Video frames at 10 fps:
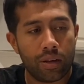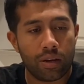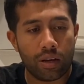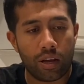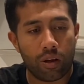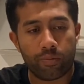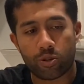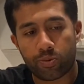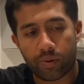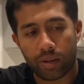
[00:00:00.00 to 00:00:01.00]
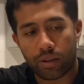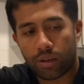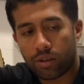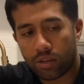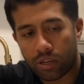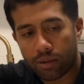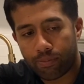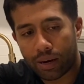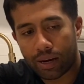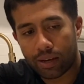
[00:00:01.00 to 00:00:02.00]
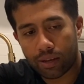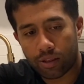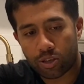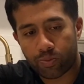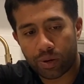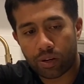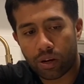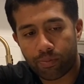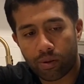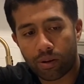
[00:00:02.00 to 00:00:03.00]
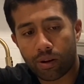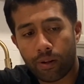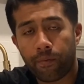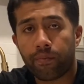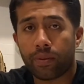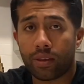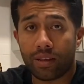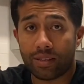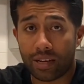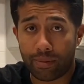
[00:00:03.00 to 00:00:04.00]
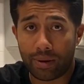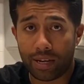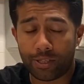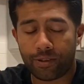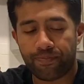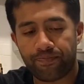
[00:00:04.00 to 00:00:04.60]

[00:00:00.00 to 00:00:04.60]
a helper spring, you need to buy the spring coupler, and top hats.